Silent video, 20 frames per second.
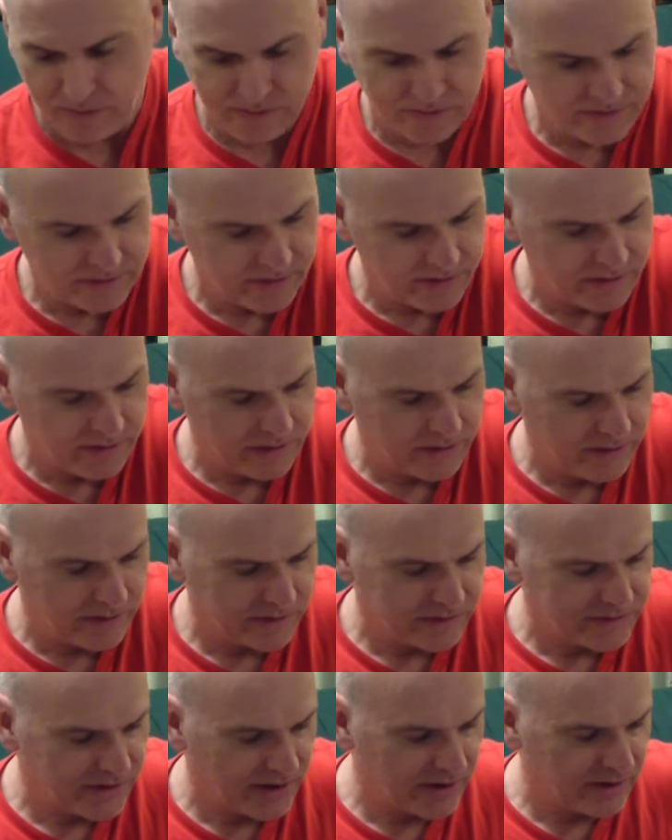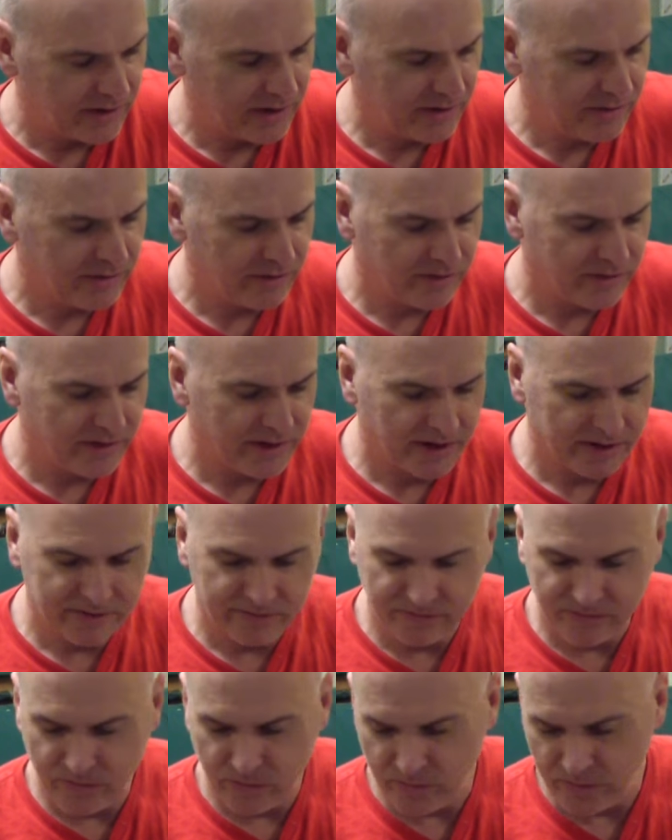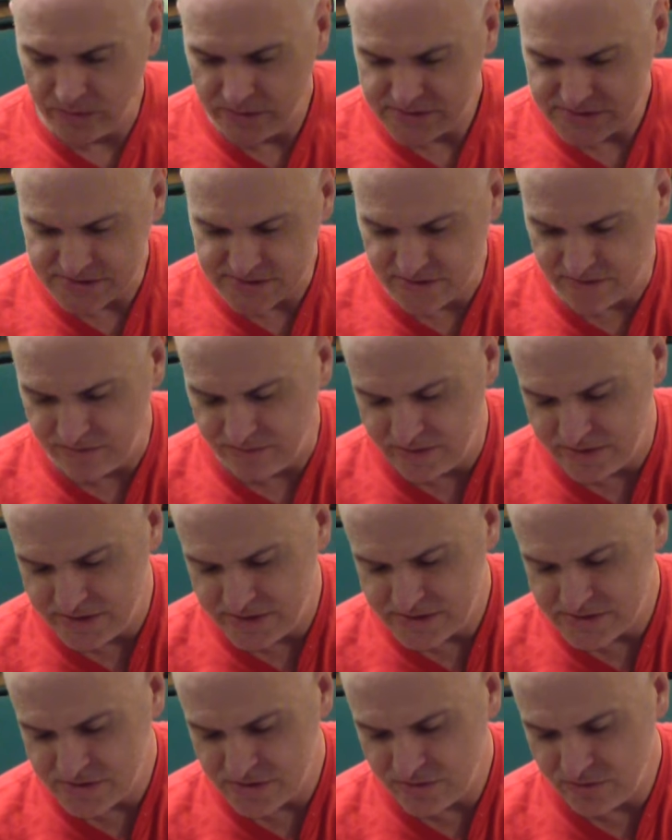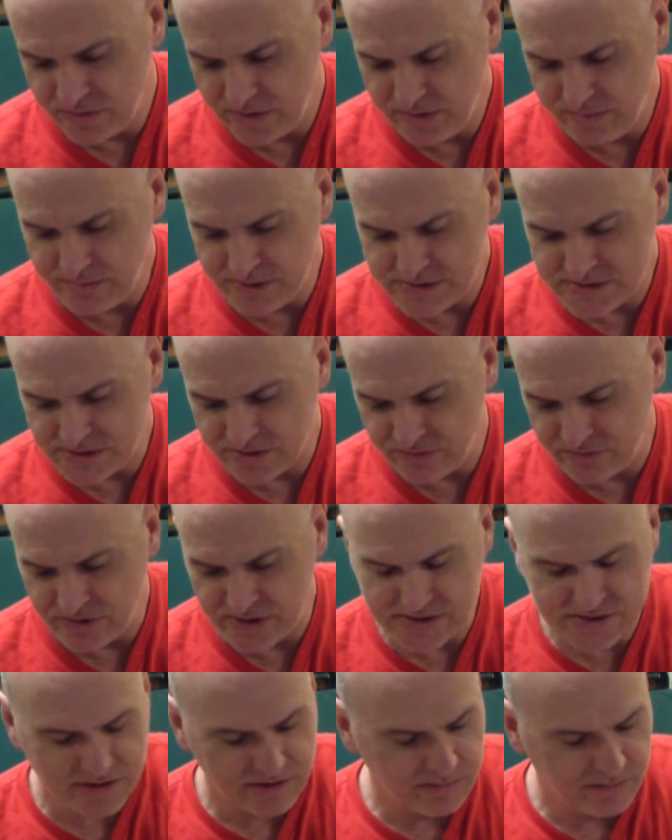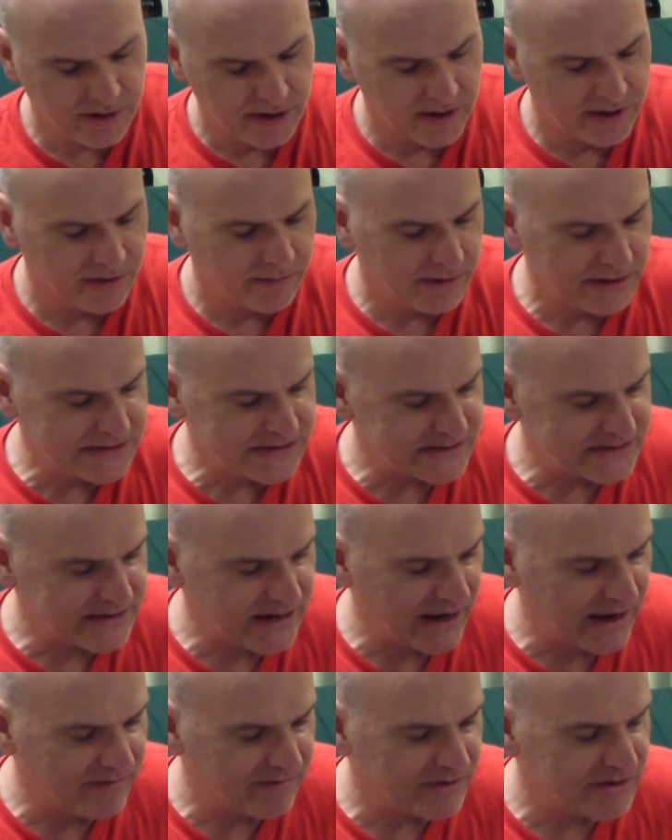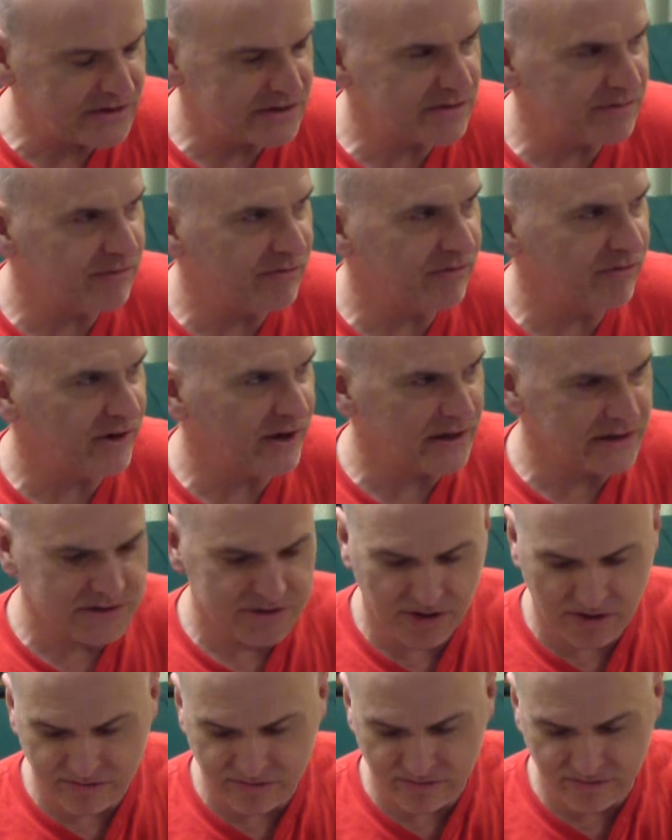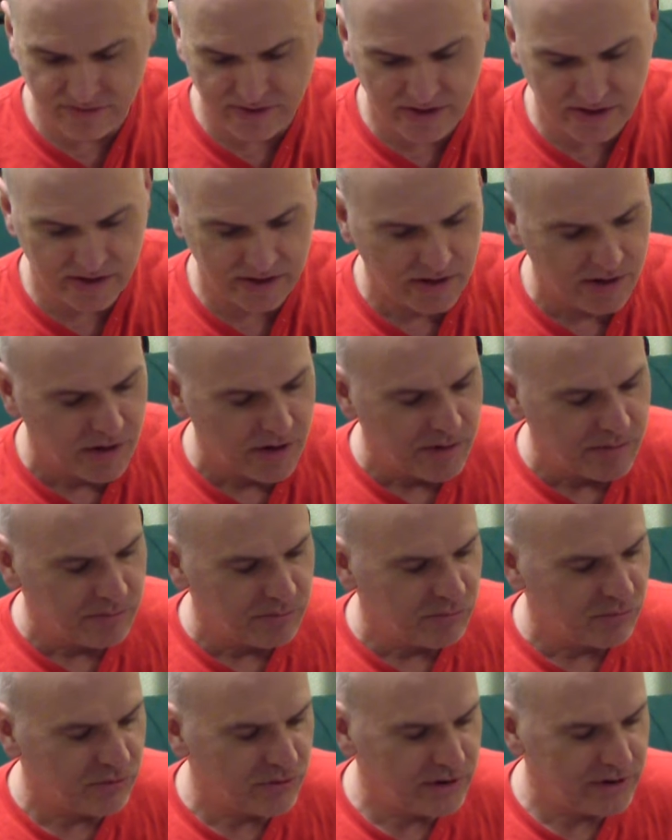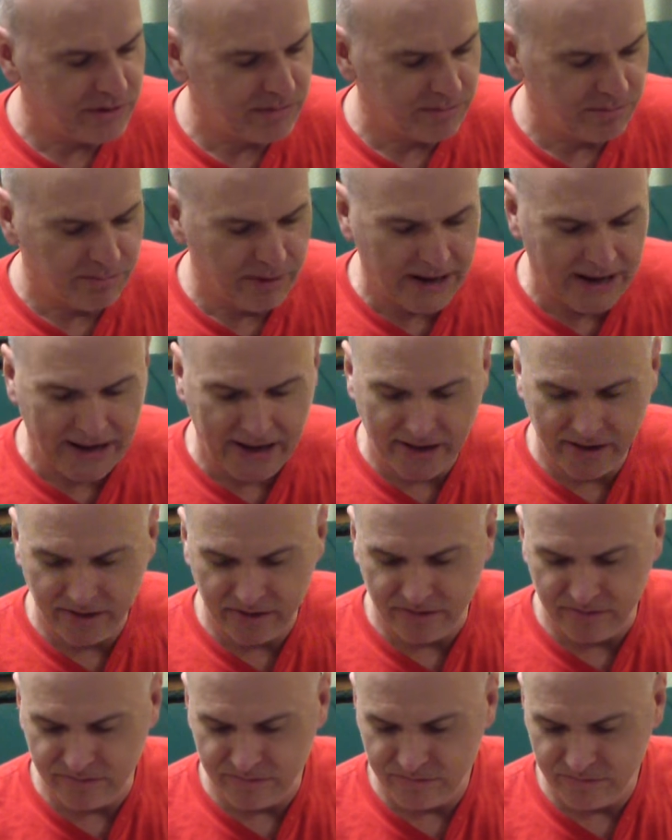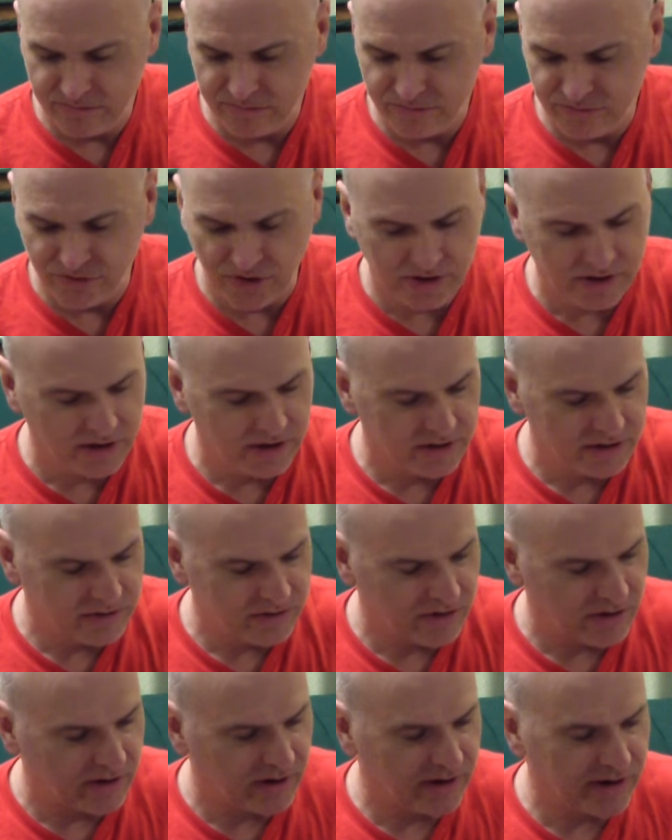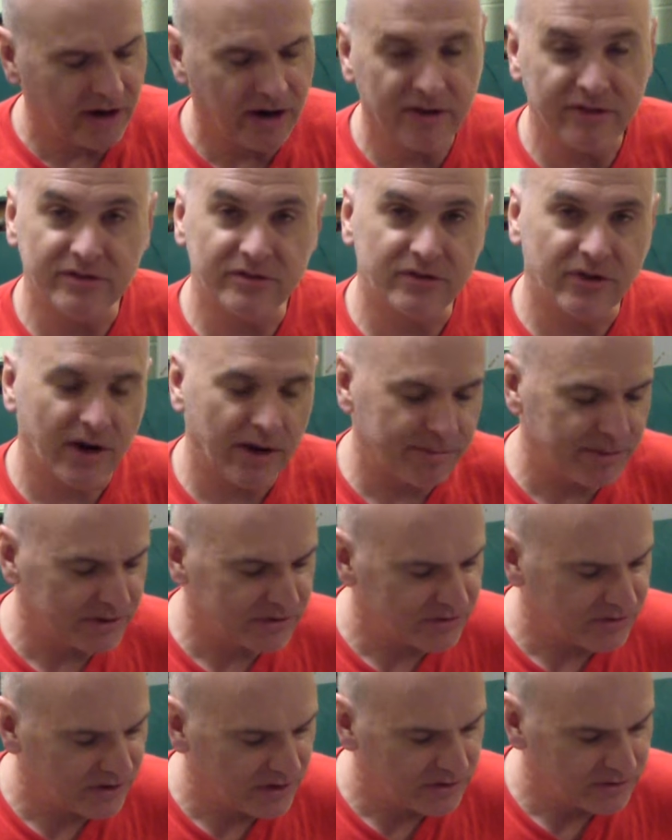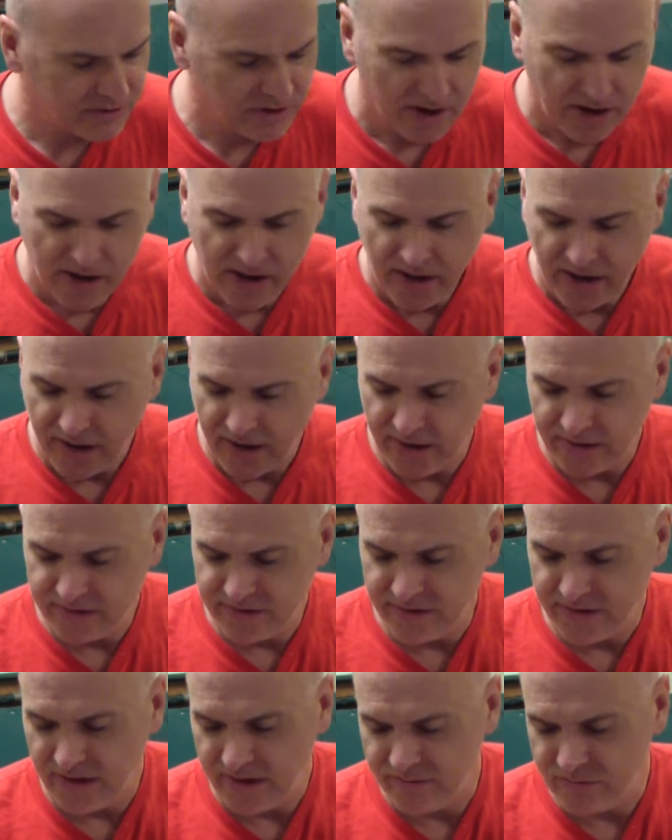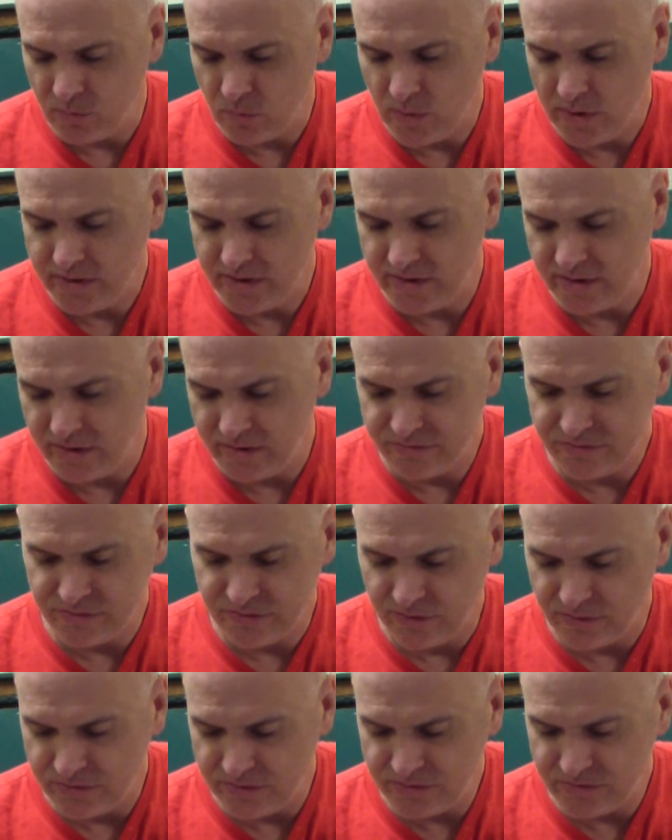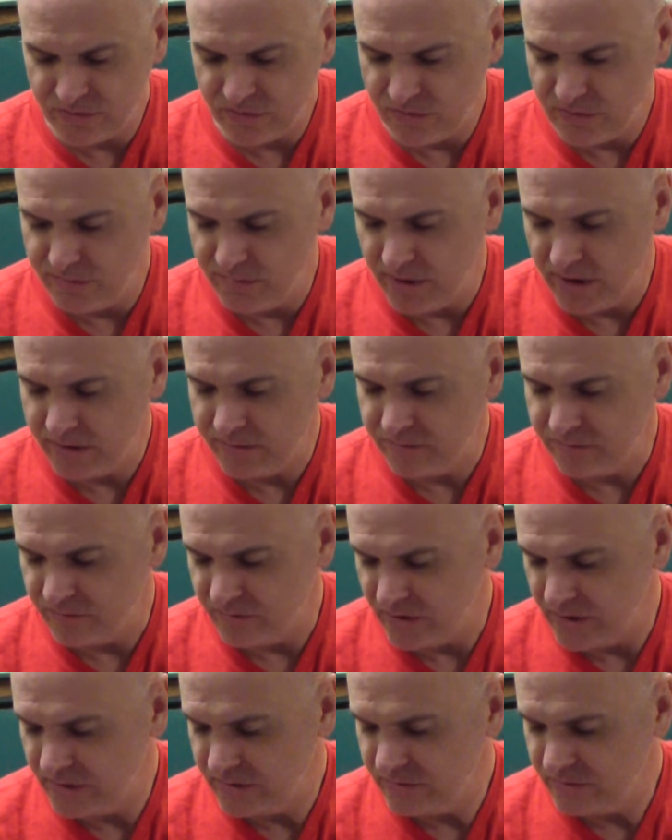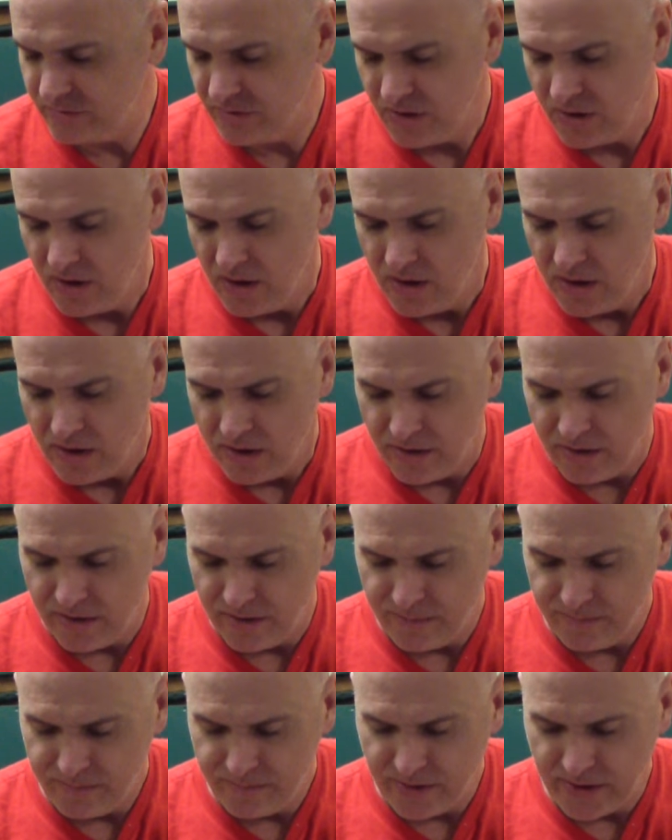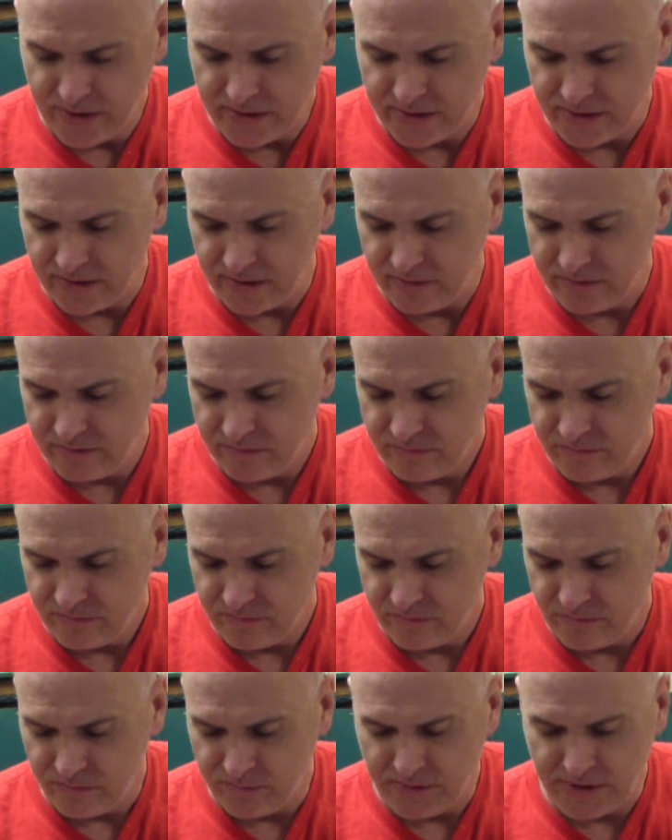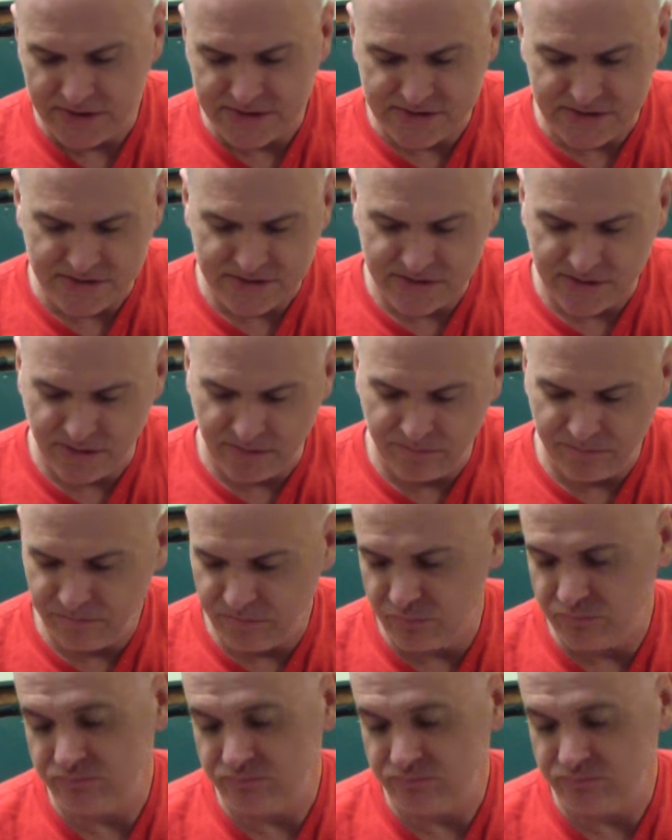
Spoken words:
The entire length of the neck, of course, except for these 3 missing frets at the bottom, I scavenged some frets off of a pretty bad junky guitar I got at the scrap exchange, and didn't have quite enough, so these 3 bottom frets I can replace at some